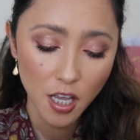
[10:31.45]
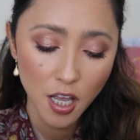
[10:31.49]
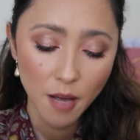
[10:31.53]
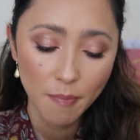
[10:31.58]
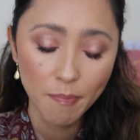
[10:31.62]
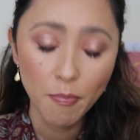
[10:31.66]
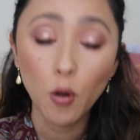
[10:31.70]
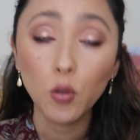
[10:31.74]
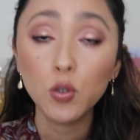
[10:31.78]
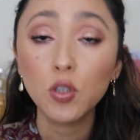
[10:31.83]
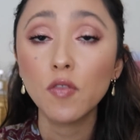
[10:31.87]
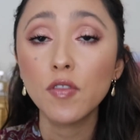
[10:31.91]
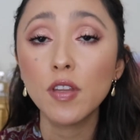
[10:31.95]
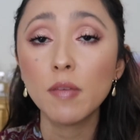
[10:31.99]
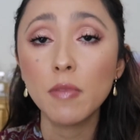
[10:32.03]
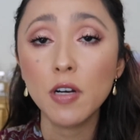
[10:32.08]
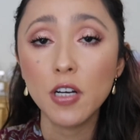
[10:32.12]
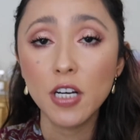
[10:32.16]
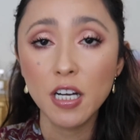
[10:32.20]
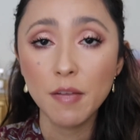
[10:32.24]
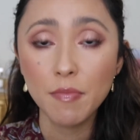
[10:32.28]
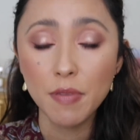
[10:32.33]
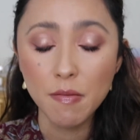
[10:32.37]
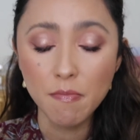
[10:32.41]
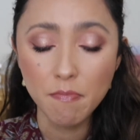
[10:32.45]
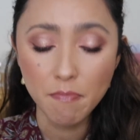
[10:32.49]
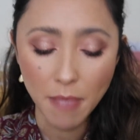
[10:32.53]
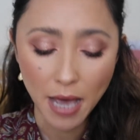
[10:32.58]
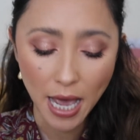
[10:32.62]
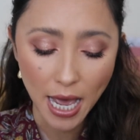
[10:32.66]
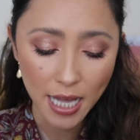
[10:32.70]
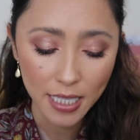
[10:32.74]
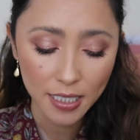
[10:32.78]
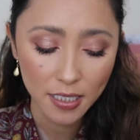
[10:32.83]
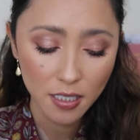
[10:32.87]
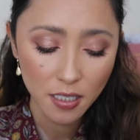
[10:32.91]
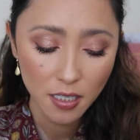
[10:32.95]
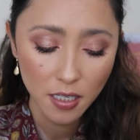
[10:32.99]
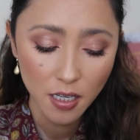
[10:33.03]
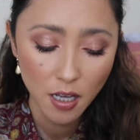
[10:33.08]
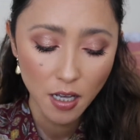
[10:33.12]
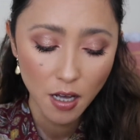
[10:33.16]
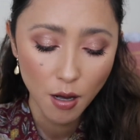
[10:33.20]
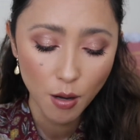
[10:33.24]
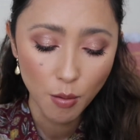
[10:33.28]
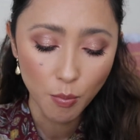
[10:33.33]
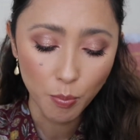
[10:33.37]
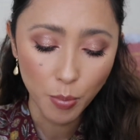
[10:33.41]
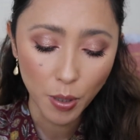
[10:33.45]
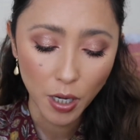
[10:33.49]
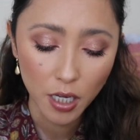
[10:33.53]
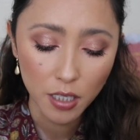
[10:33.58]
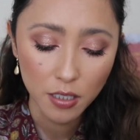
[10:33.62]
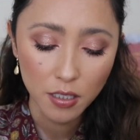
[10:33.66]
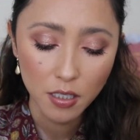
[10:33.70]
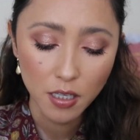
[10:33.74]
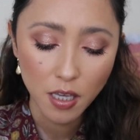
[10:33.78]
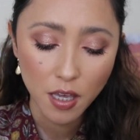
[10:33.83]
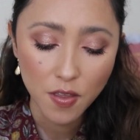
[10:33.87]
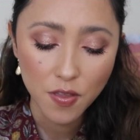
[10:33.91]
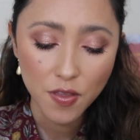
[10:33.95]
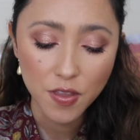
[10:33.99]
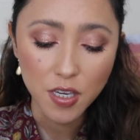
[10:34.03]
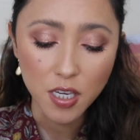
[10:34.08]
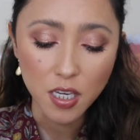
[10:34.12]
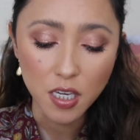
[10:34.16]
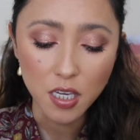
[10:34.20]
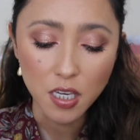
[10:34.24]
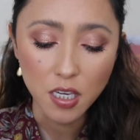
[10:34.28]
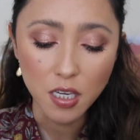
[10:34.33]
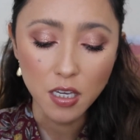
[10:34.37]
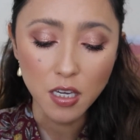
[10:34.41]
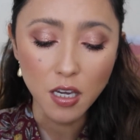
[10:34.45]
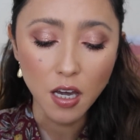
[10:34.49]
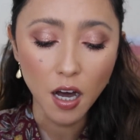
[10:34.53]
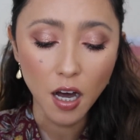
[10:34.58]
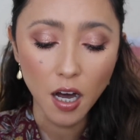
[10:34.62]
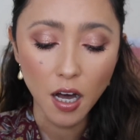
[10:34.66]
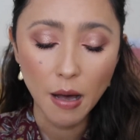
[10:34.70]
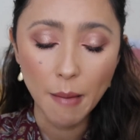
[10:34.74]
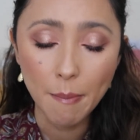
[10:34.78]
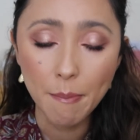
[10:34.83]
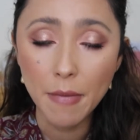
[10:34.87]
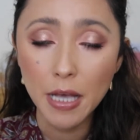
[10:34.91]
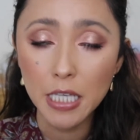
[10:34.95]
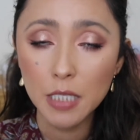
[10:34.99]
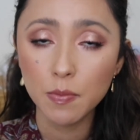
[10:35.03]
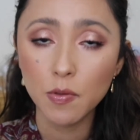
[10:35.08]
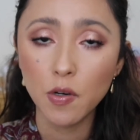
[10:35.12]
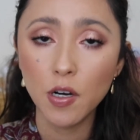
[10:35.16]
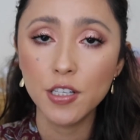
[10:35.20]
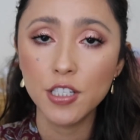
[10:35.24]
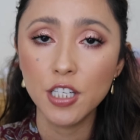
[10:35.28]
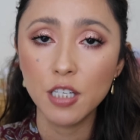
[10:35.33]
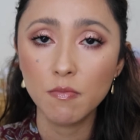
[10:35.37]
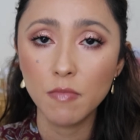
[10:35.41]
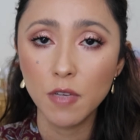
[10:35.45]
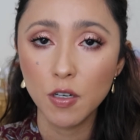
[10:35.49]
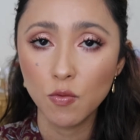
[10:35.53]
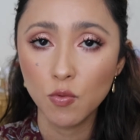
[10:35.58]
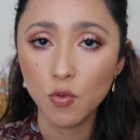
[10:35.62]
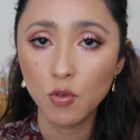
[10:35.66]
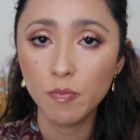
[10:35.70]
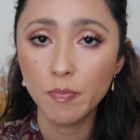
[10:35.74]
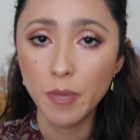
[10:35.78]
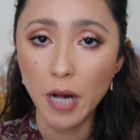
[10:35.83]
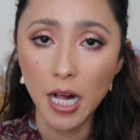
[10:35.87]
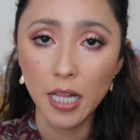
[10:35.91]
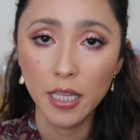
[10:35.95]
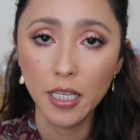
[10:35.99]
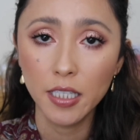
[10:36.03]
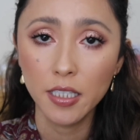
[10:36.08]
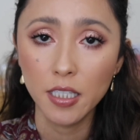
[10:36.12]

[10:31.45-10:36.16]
Both of them are gonna be matte, but the Mesmerizing Maroon palette,